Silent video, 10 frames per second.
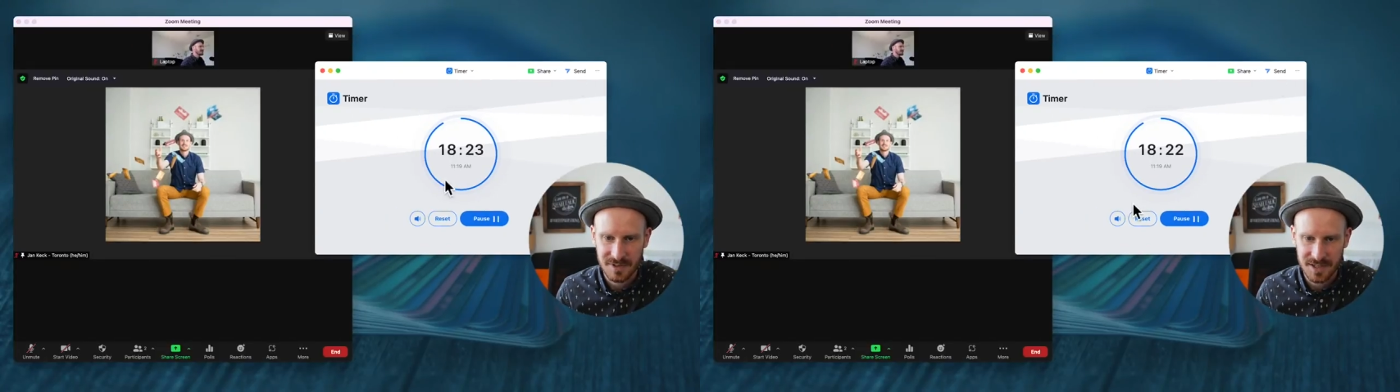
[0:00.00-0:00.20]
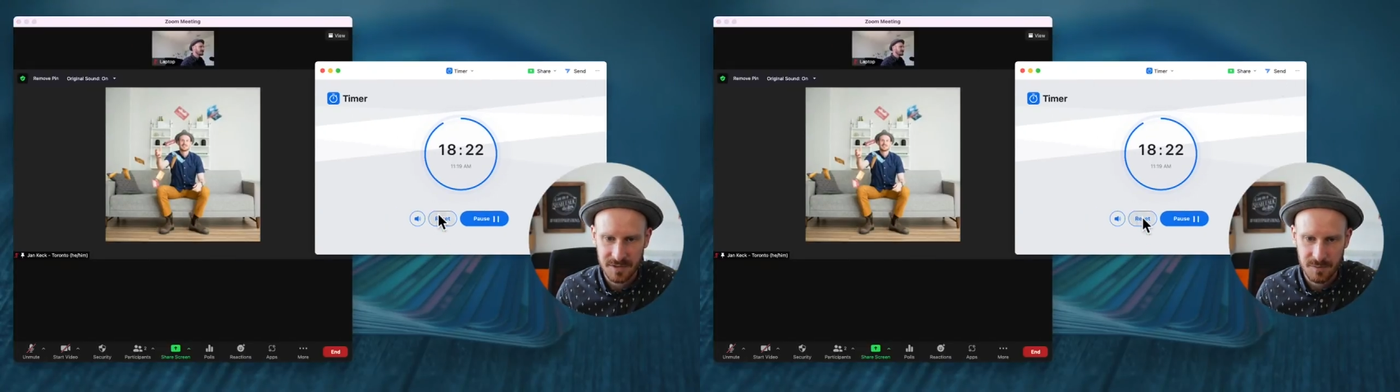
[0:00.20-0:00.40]

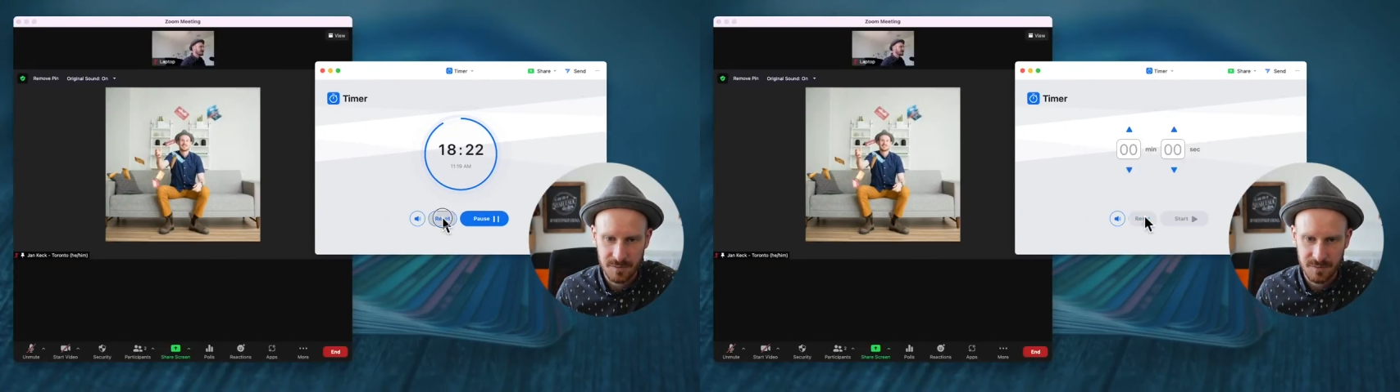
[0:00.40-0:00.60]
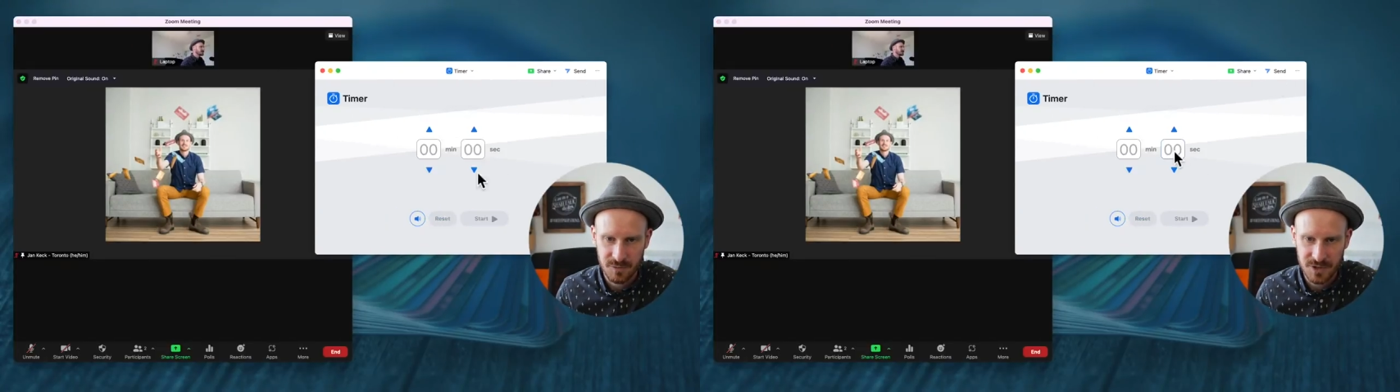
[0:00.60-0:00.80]
let's
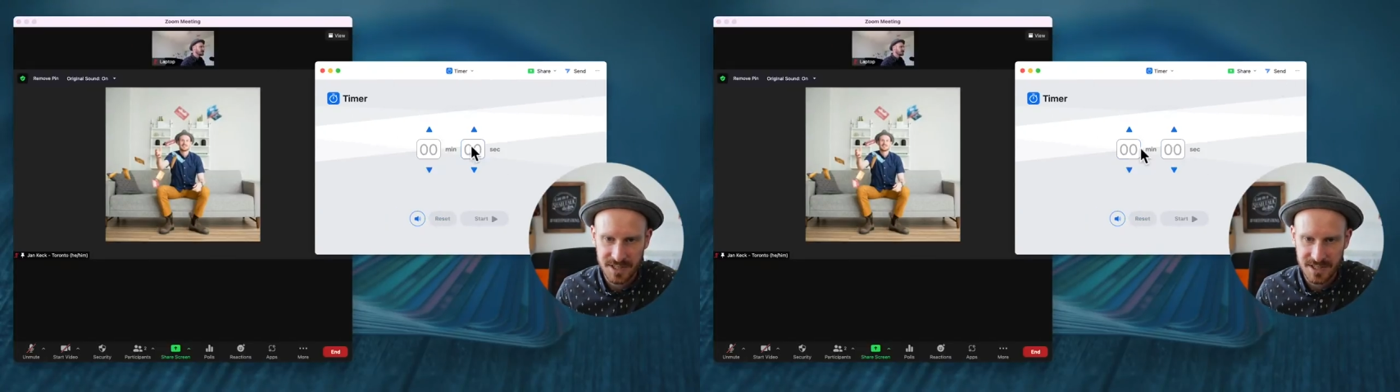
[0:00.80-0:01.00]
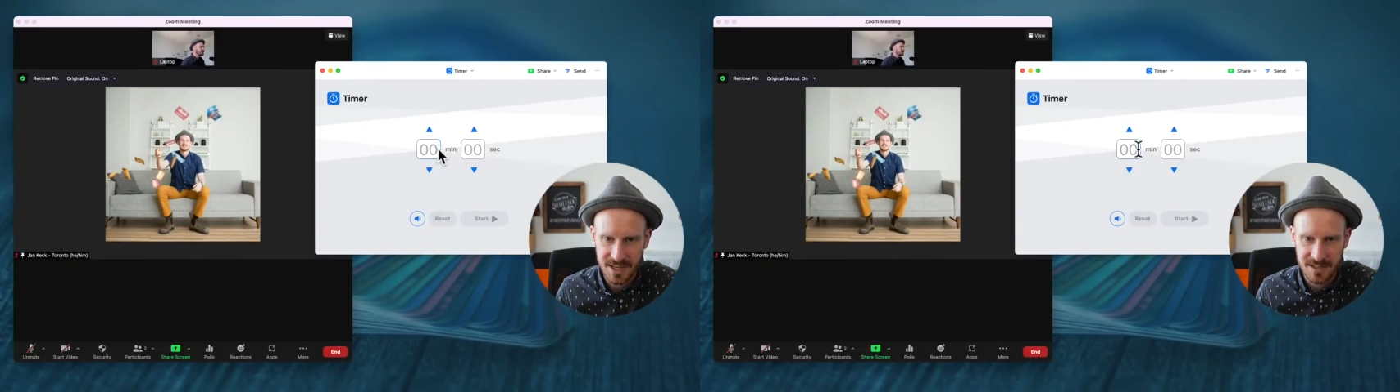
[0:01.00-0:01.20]

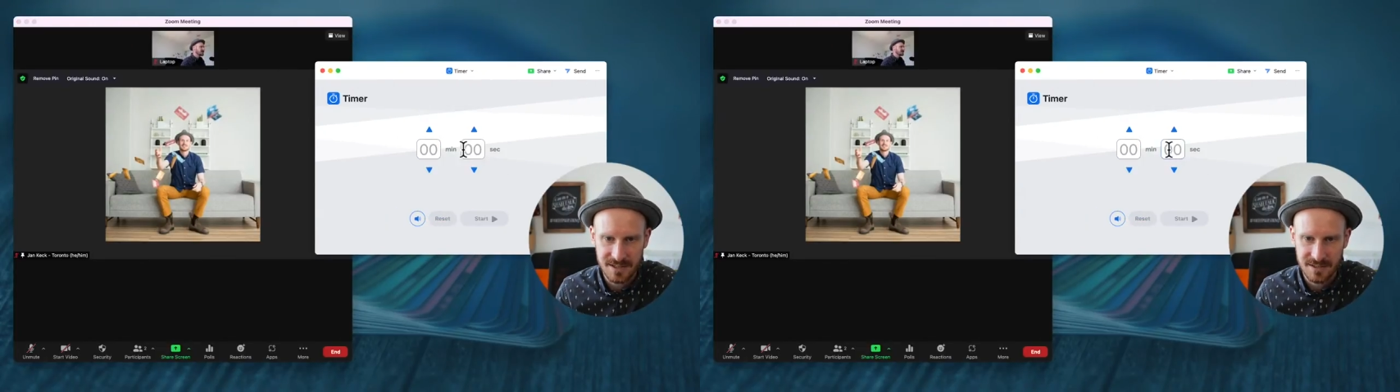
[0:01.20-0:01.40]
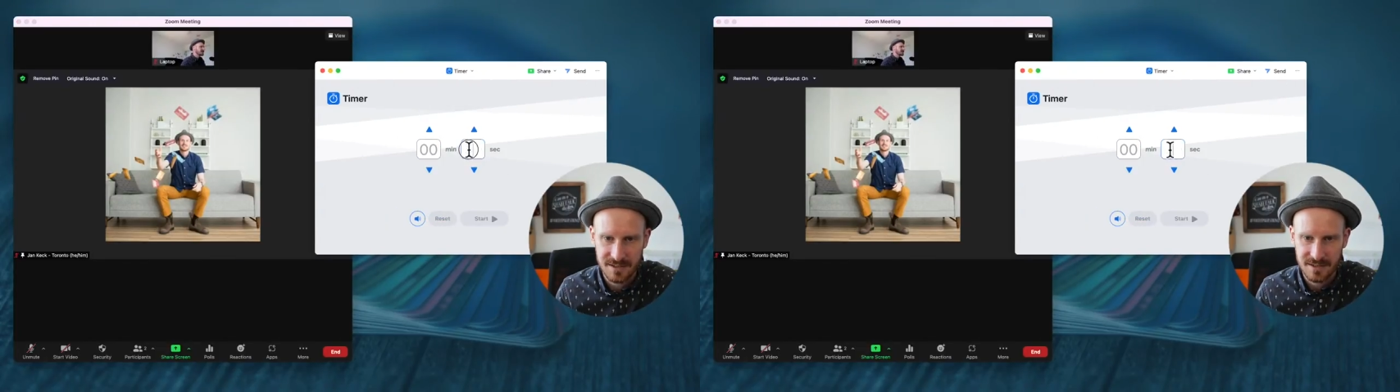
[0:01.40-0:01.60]

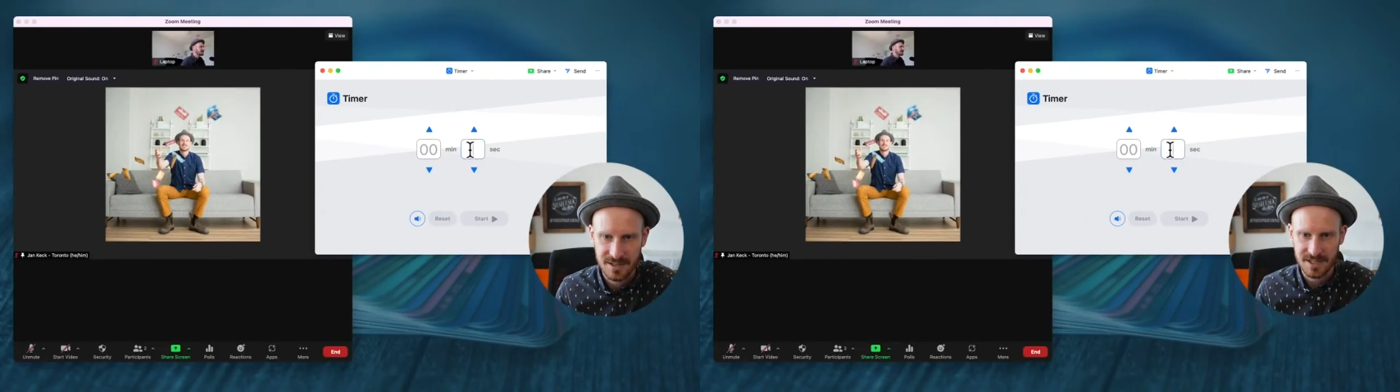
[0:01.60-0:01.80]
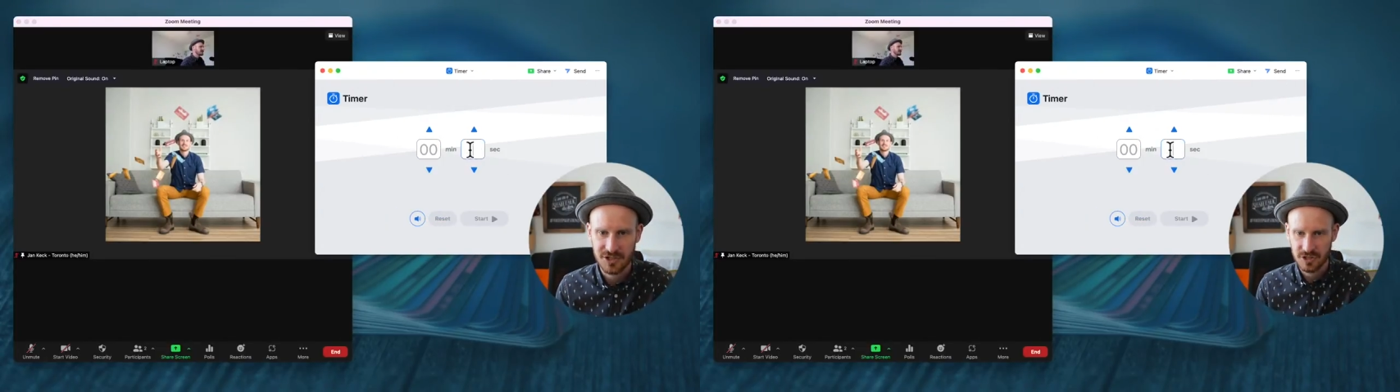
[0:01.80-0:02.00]
reset.
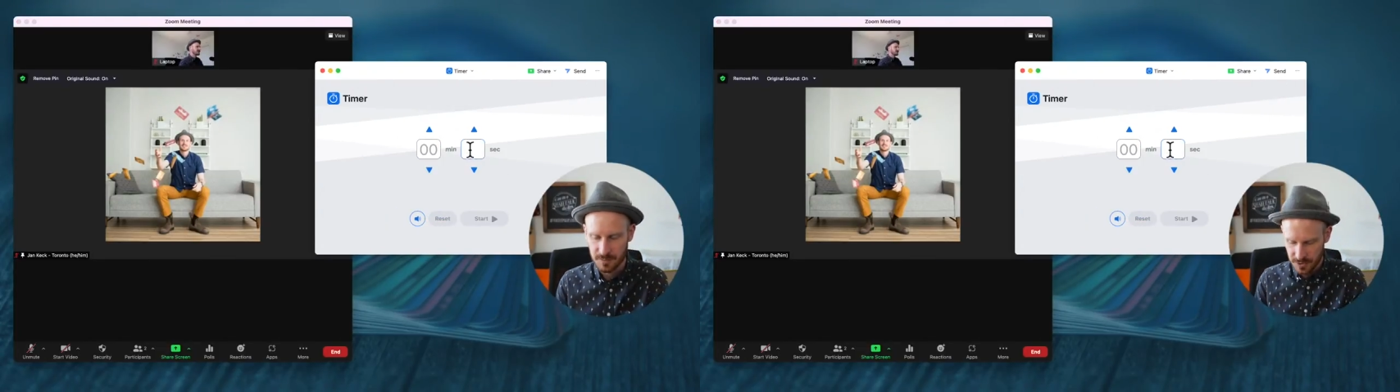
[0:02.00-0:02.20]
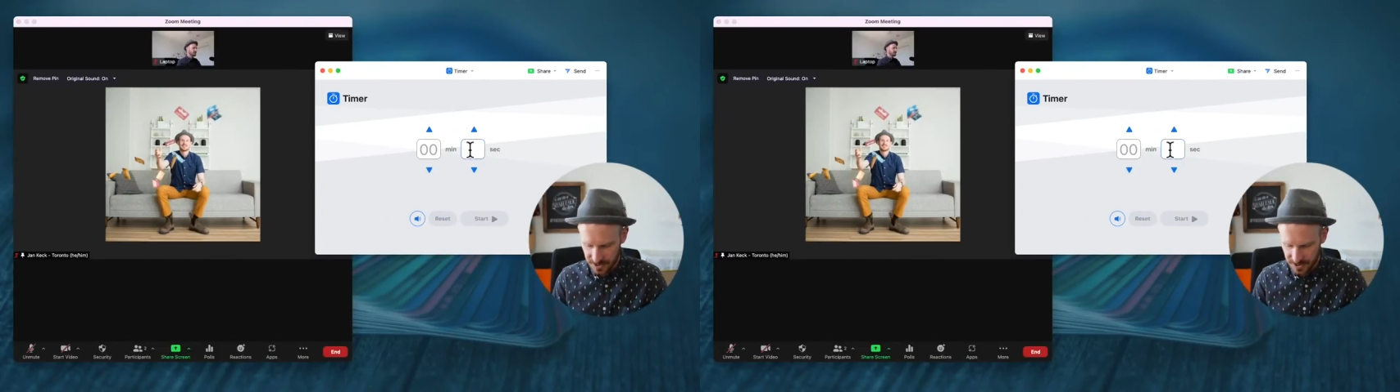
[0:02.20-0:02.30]
Let's actually